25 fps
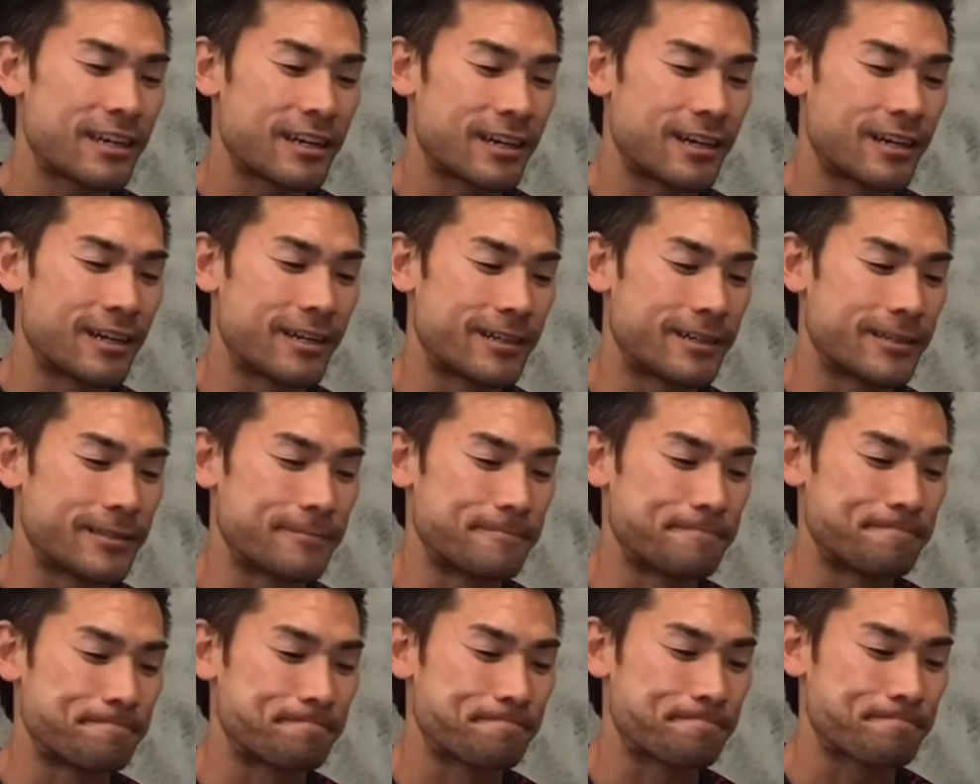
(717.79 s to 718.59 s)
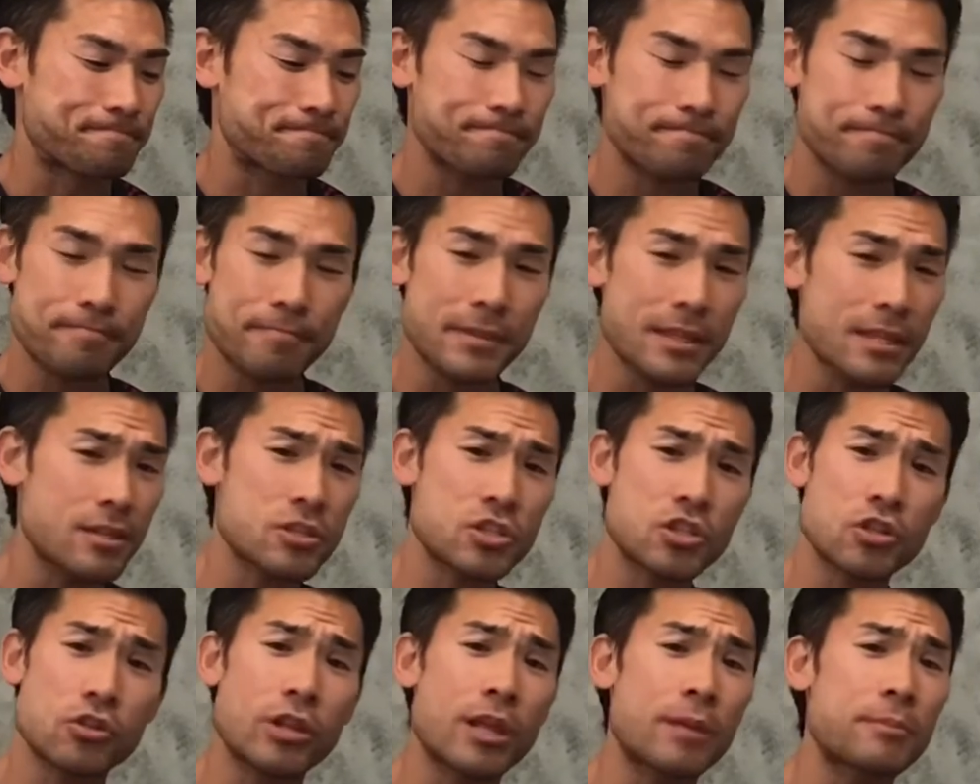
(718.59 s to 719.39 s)

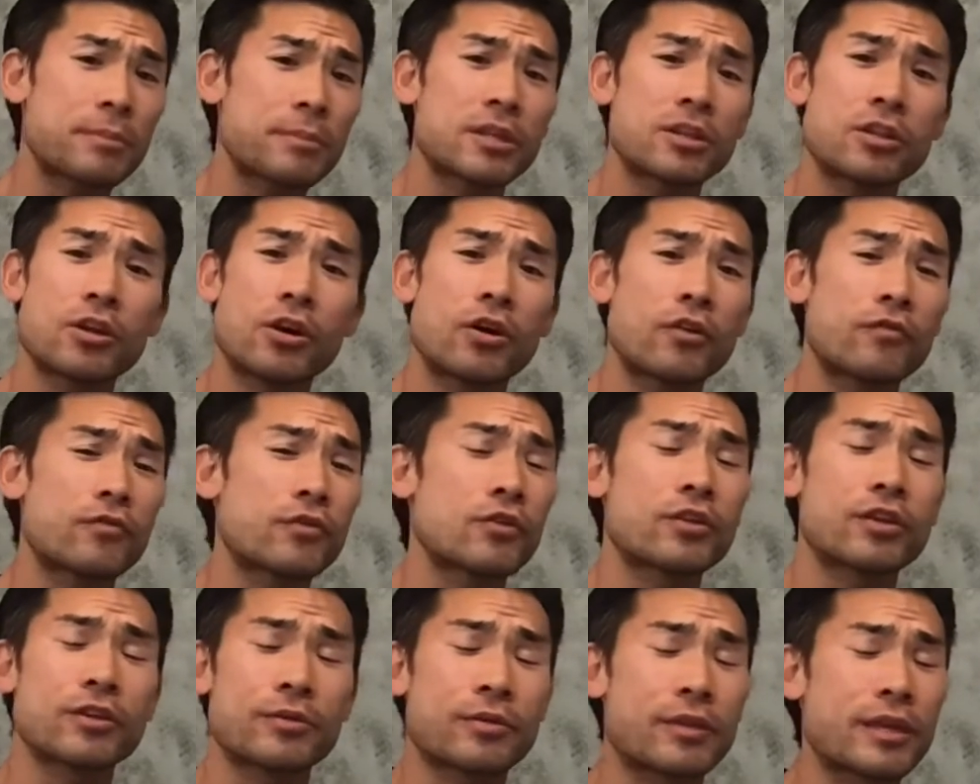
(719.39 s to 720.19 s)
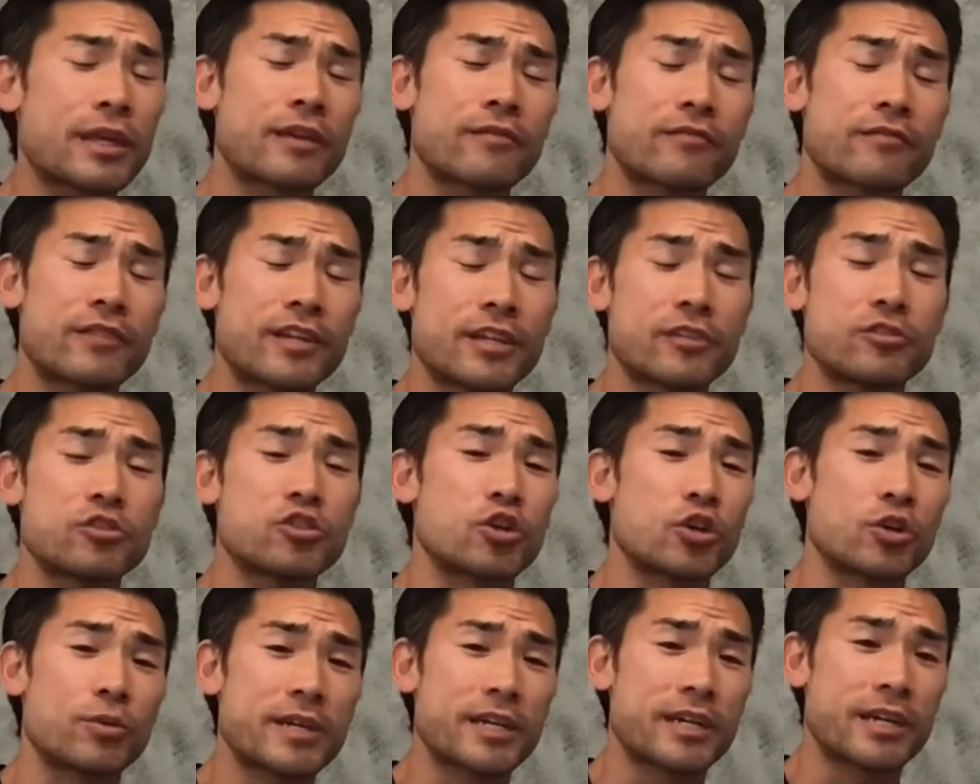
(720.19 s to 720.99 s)
So let me know if you can think of any
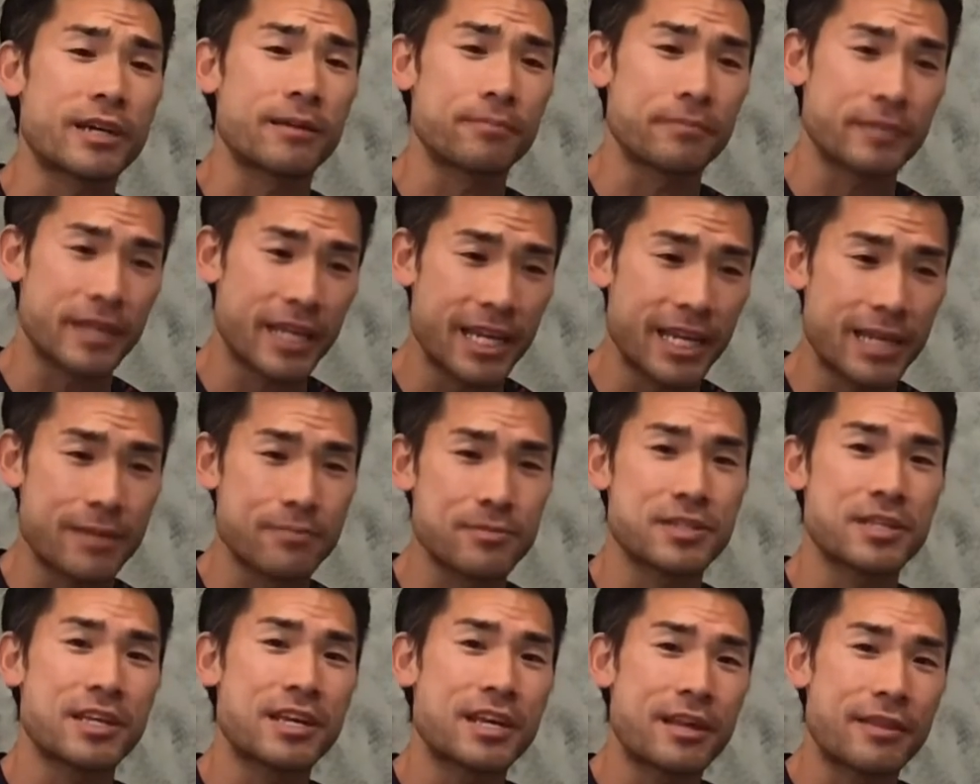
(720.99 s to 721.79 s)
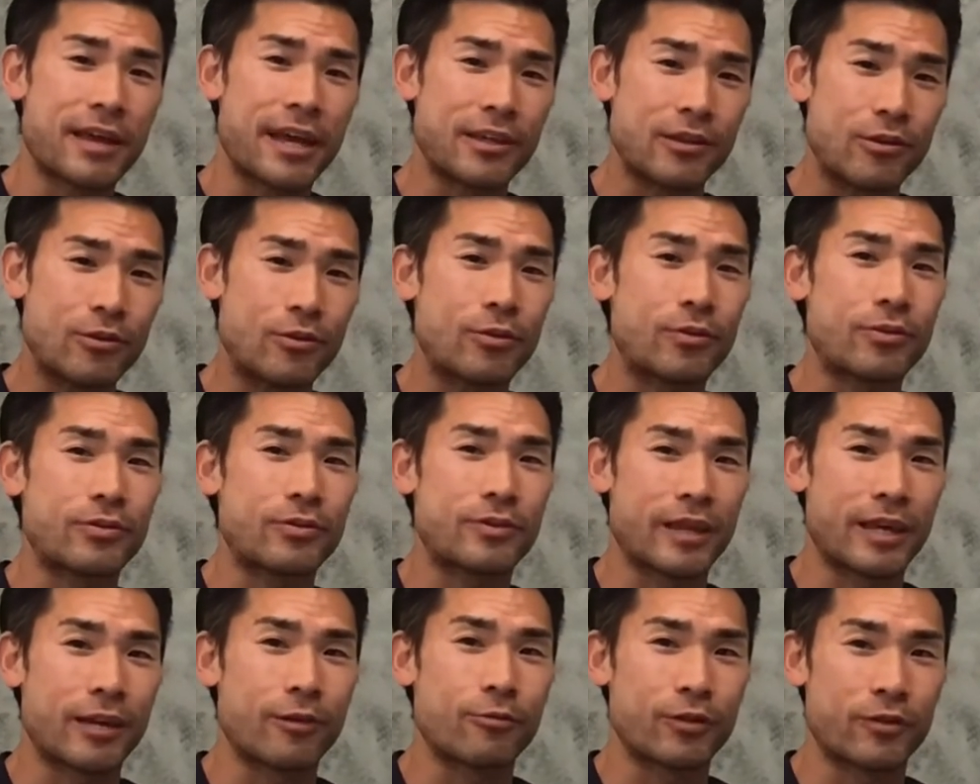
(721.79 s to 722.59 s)
Derby Cup names that you
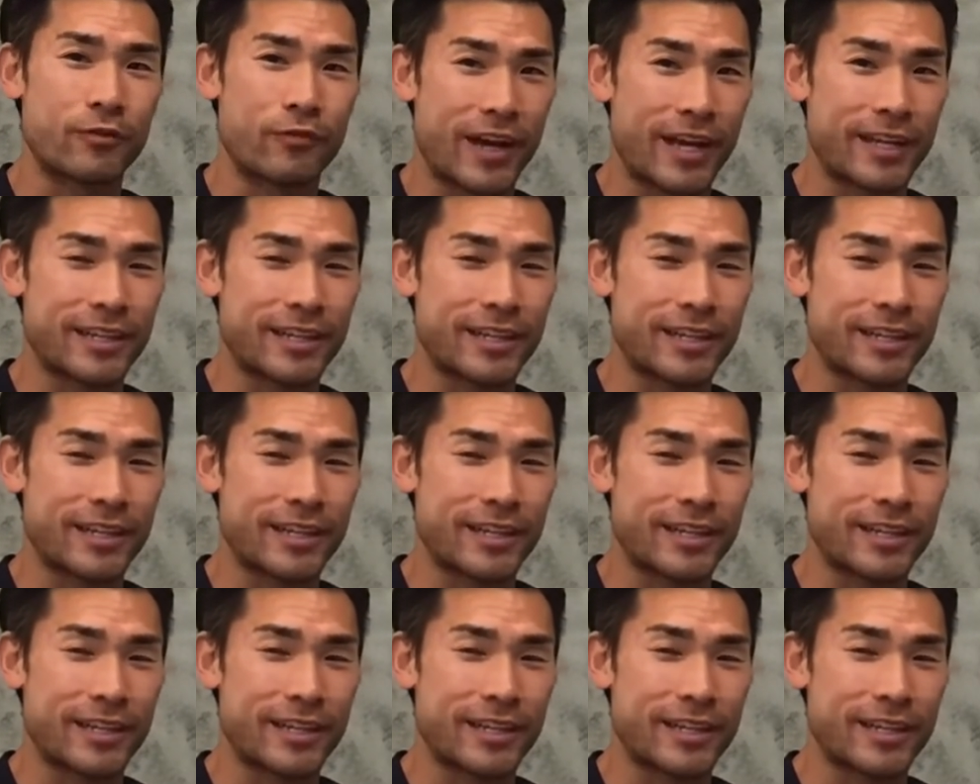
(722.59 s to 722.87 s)
think would find